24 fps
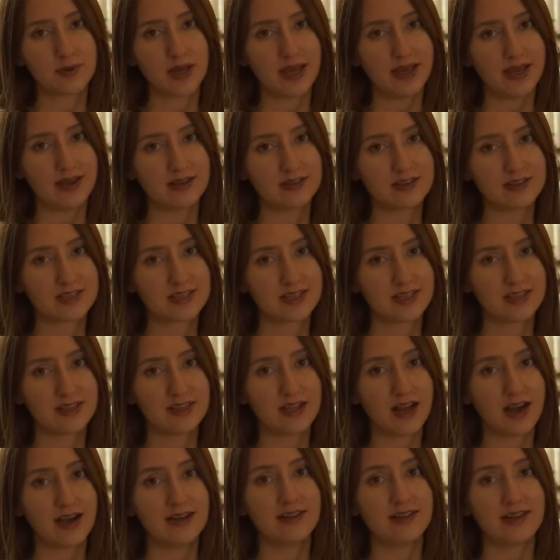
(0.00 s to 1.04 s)
and
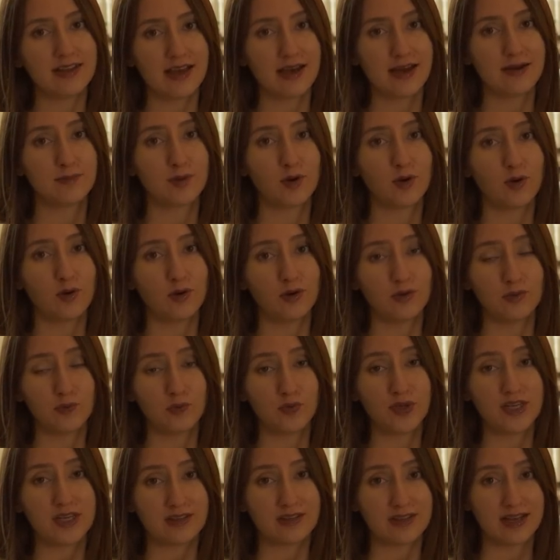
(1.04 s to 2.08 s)
9 a.m. on
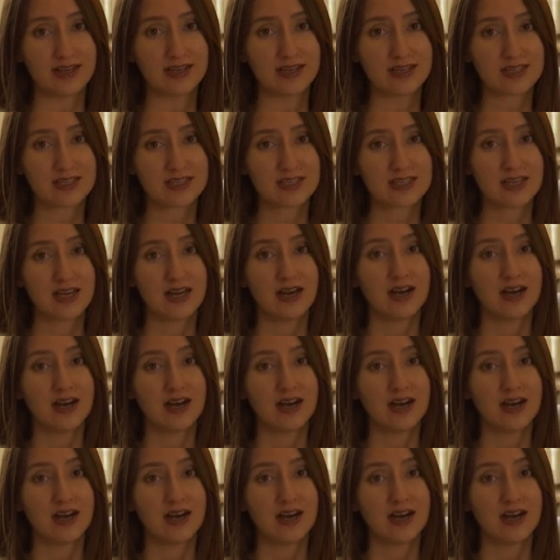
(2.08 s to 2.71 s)
weekdays.